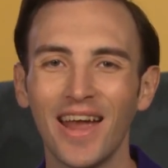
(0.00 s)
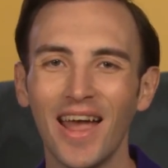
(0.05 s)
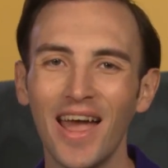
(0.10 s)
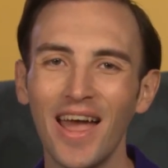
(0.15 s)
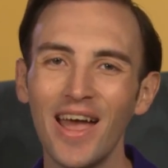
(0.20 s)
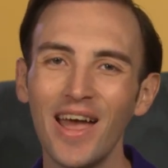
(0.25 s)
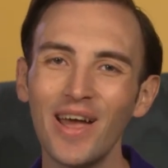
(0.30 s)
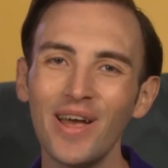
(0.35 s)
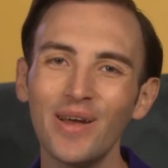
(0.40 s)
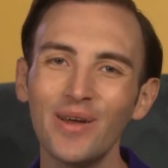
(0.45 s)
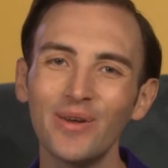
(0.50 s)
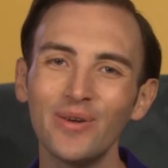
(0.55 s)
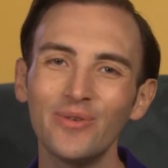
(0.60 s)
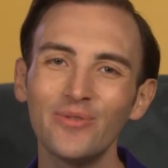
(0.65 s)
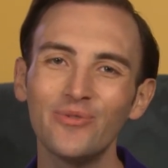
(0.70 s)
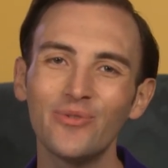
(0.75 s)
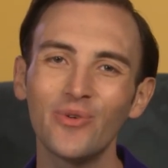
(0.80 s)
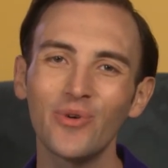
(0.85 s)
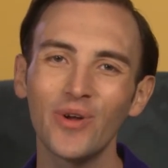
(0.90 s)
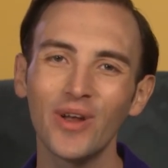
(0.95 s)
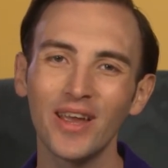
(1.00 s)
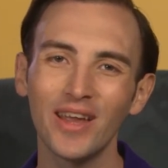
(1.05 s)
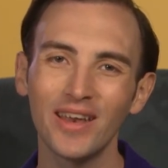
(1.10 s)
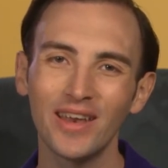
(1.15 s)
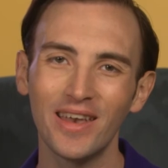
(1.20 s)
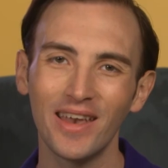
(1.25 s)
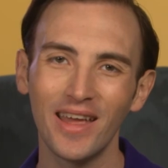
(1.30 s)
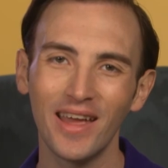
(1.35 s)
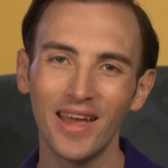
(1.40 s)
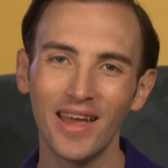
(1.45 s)
every
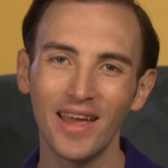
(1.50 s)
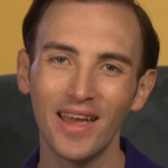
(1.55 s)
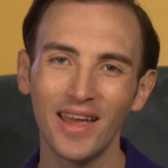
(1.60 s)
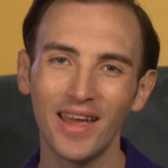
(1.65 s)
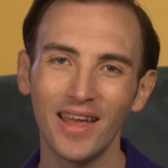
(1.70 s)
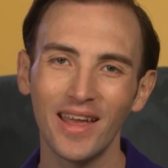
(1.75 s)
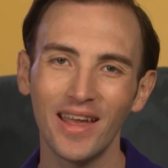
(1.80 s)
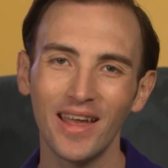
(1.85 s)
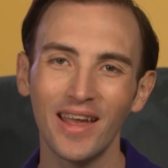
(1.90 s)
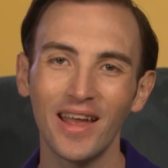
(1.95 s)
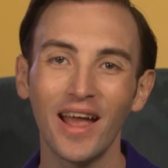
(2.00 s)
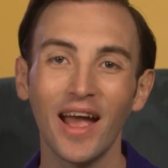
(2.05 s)
day,